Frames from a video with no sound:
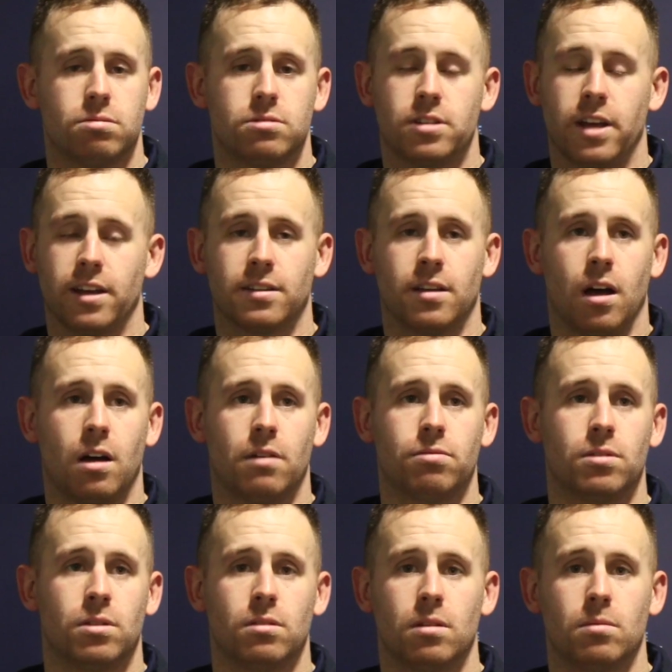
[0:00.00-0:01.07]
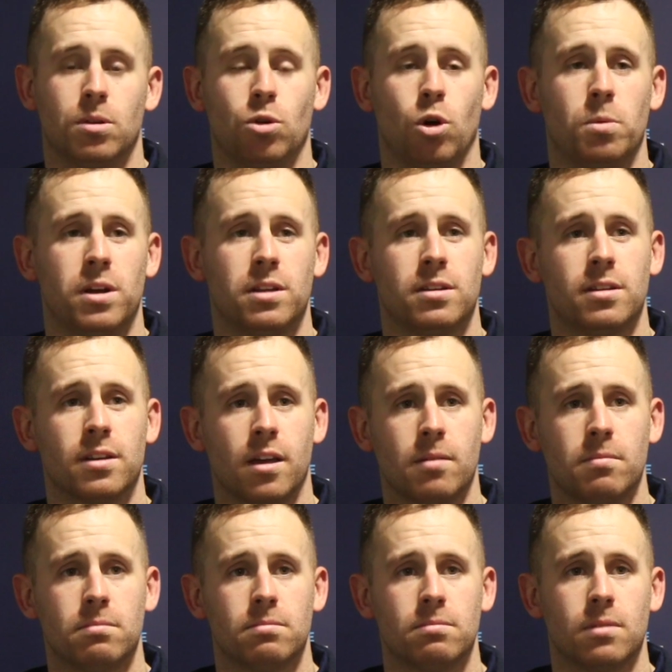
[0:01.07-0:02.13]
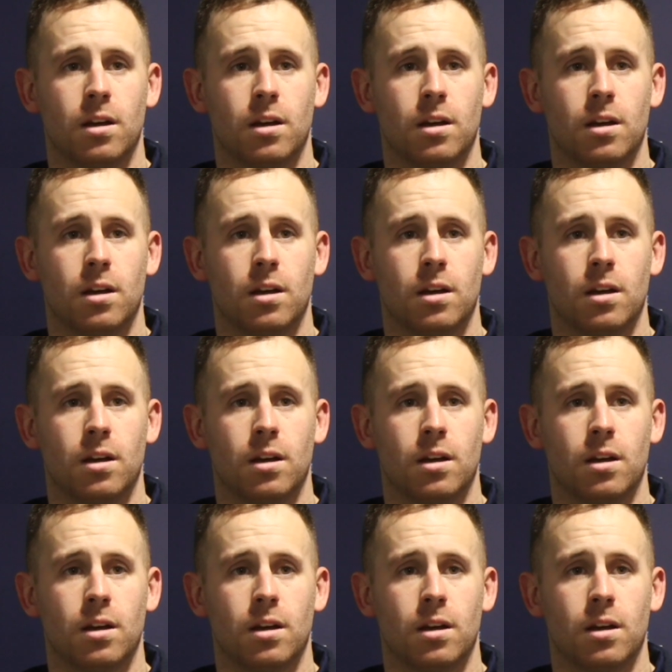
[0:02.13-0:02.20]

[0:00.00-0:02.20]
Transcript: Second half, we dominated the game.